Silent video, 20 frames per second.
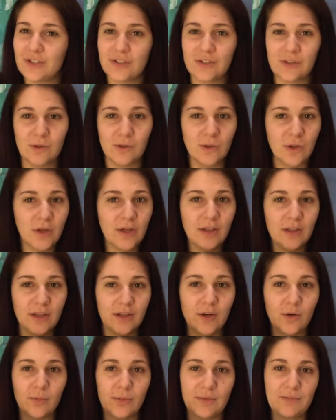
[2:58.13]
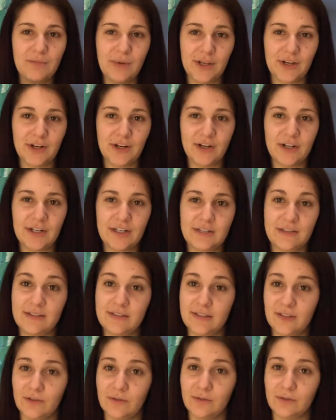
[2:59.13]
just look a little bit better
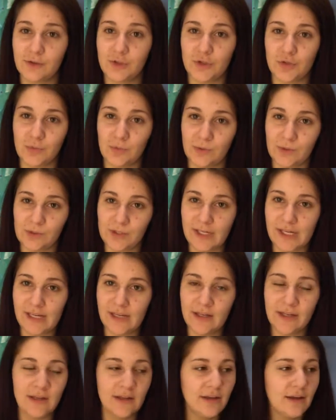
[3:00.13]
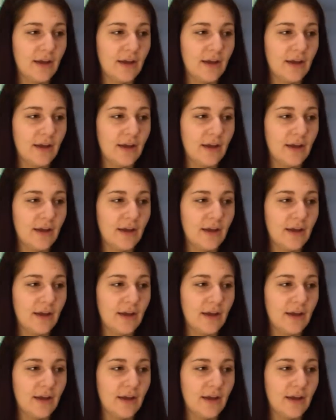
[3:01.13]
in silver jewelry.